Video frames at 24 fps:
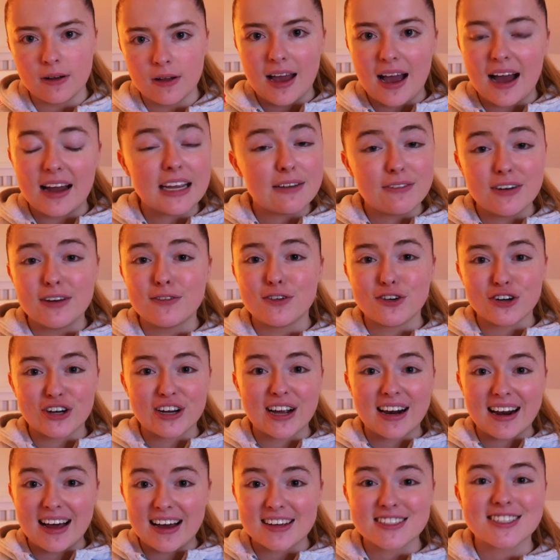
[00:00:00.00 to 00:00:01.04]
And even if you're in
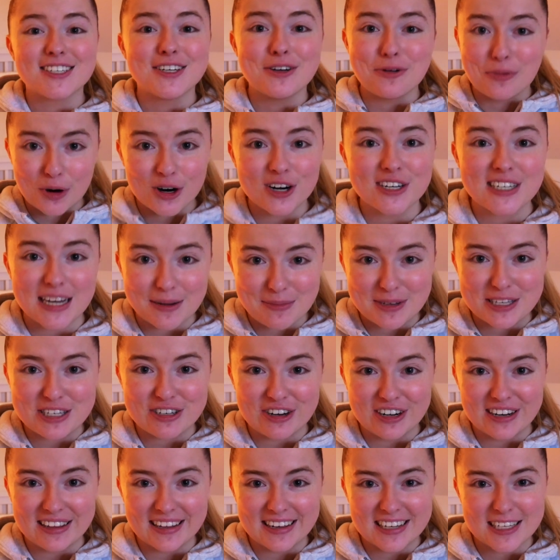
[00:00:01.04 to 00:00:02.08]
class and you were
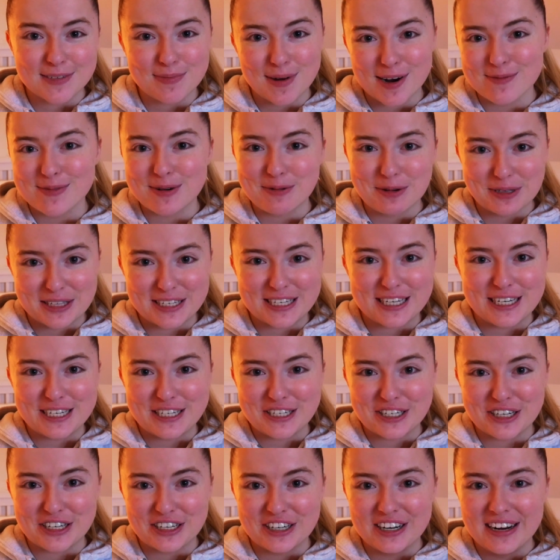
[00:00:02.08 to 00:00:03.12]
demonstrating the experiment with the
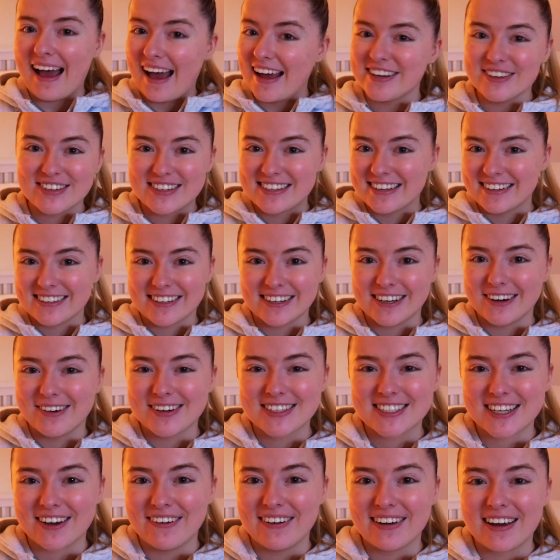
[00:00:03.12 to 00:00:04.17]
teacher and you still don't know what's
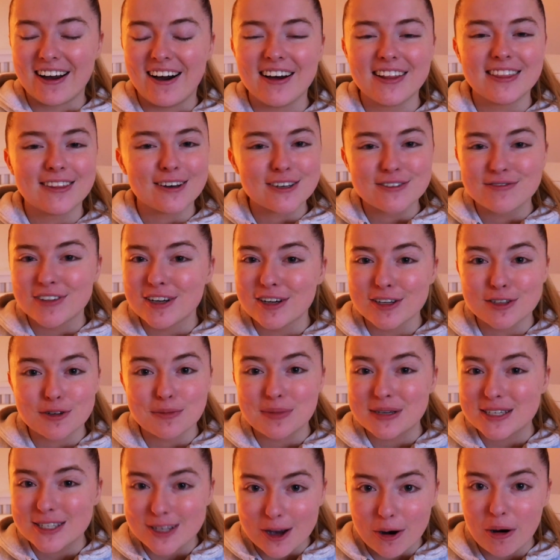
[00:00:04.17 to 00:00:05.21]
going on, those videos will be
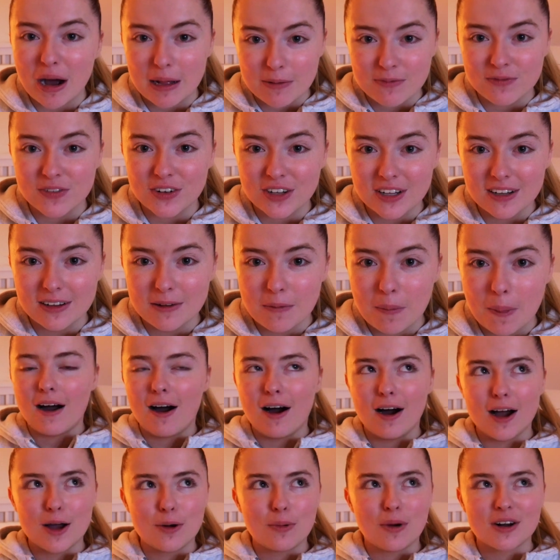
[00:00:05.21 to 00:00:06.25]
so helpful.
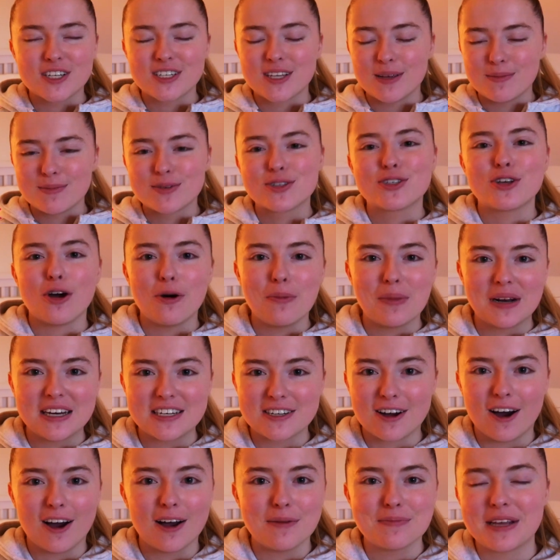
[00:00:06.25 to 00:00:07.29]
I watched them so many
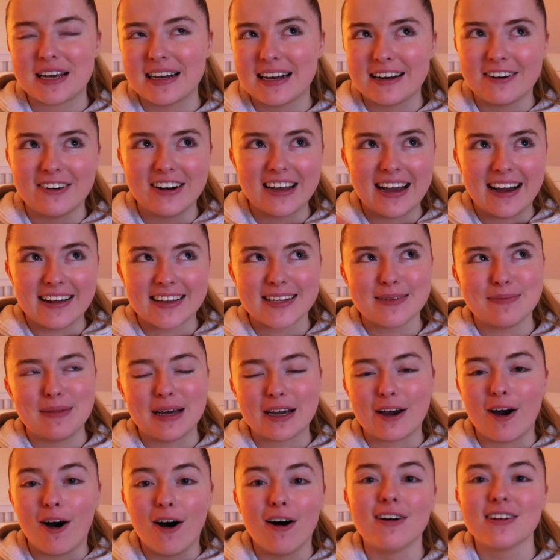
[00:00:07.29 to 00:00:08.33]
times. I literally had them like
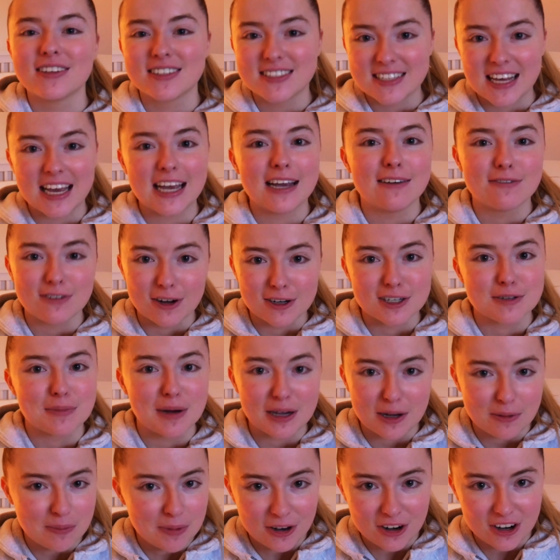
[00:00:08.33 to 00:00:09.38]
all saved onto my
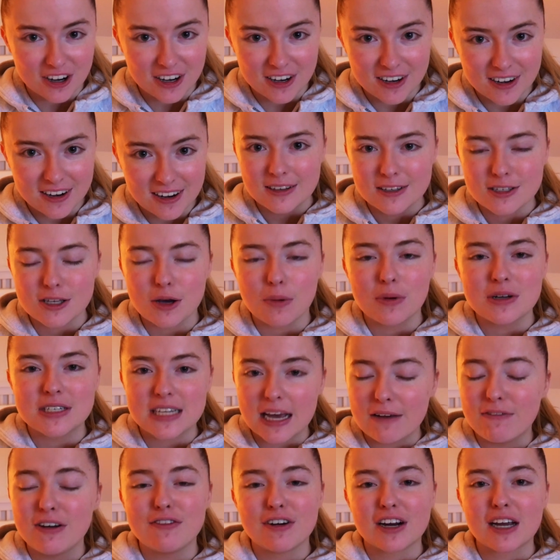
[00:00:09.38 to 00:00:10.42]
computer. So I would
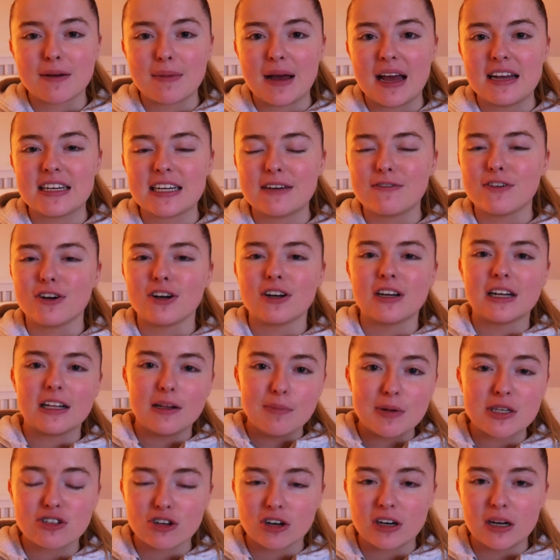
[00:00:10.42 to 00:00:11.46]
definitely recommend if you're a little
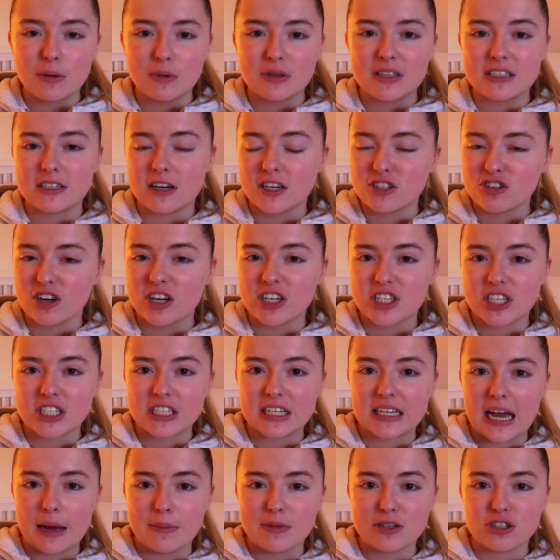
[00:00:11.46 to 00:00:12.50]
bit struggling with the titrations in
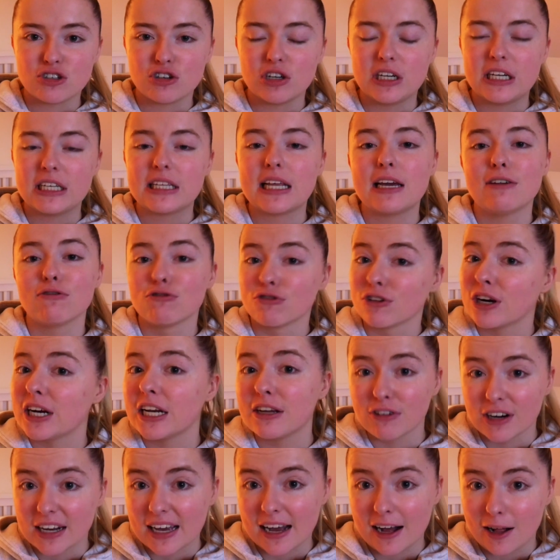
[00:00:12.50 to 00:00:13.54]
chemistry, they
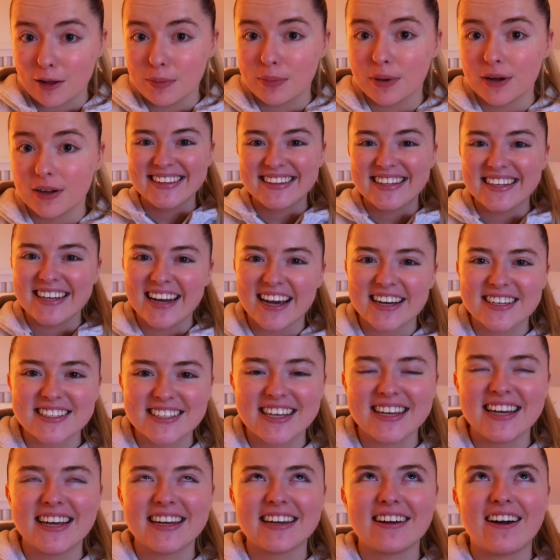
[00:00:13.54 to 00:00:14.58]
really help. The next
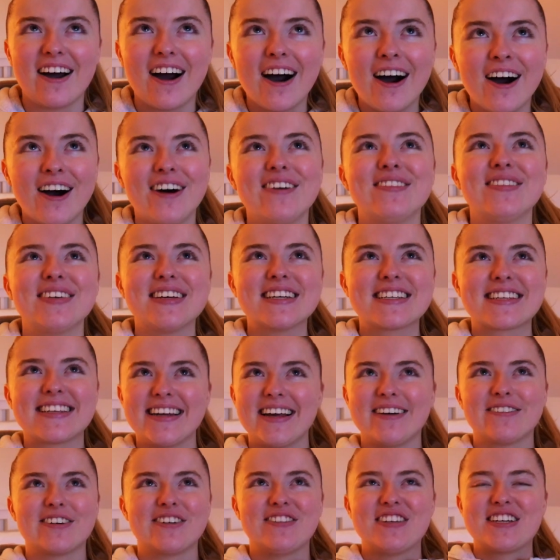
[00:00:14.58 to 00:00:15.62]
thing, obviously
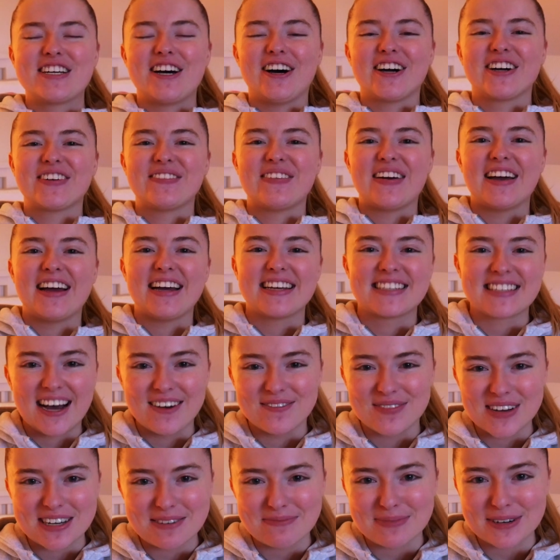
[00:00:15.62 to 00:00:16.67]
I'm going to be talking about exam
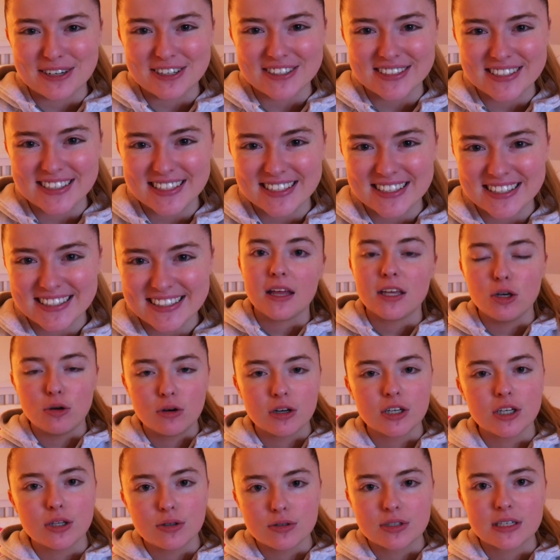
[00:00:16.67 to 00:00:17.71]
papers. You
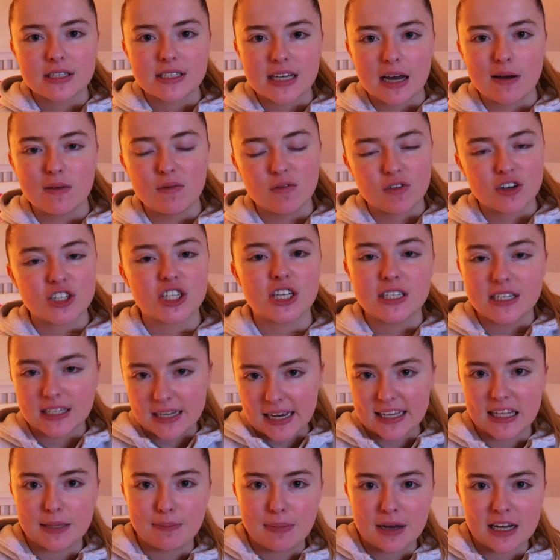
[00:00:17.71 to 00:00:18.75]
can use Exam Revision to
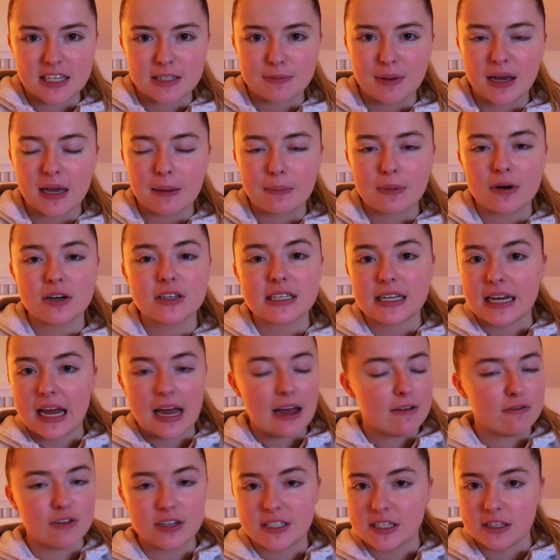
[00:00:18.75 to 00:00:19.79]
get the past papers in
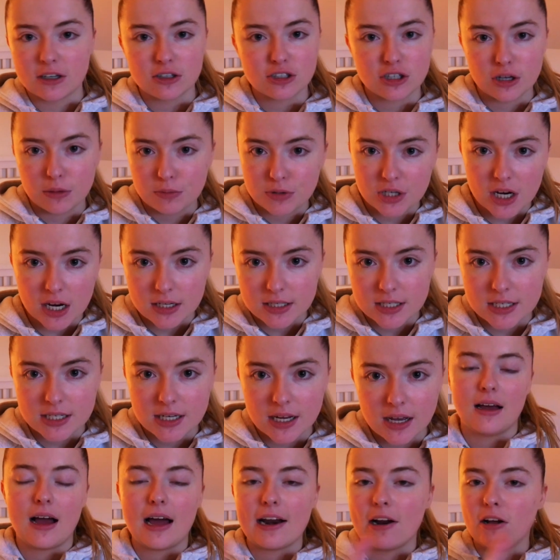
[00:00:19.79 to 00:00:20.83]
every single subject,
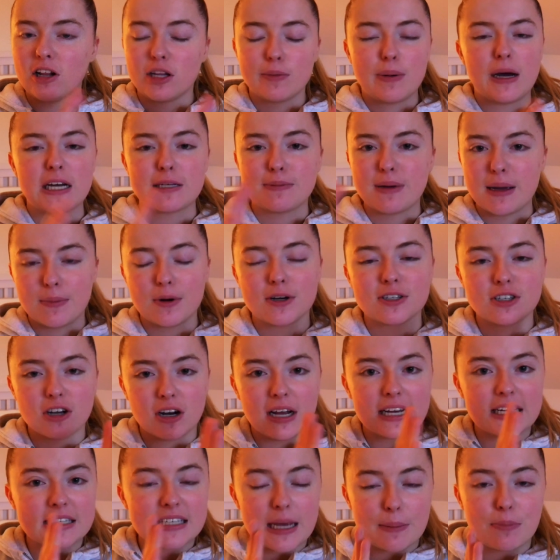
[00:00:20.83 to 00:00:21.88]
and all the past papers are
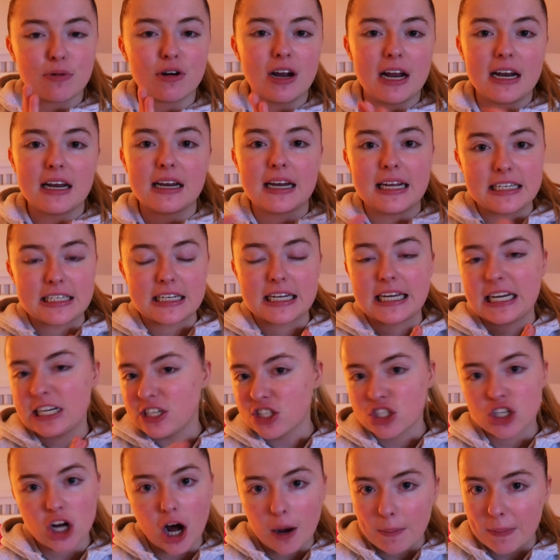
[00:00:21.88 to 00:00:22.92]
like separated into
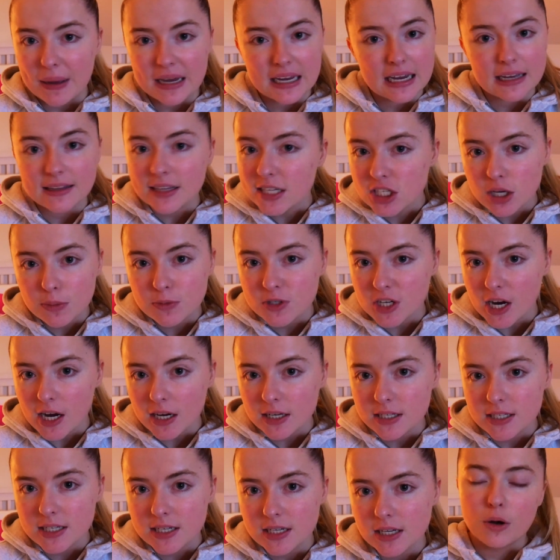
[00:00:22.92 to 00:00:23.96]
each topic in the
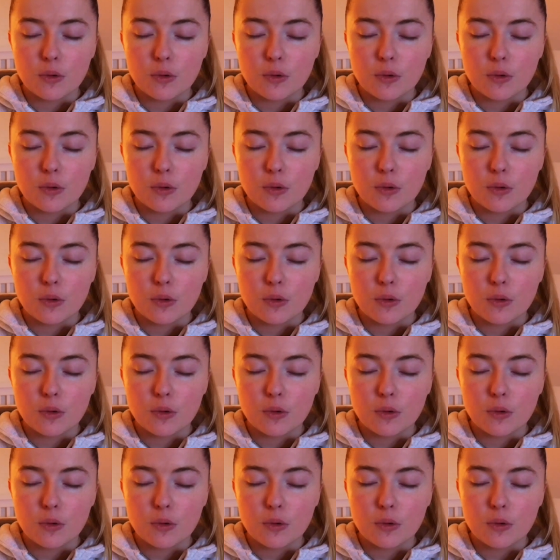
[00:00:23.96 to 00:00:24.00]
subject.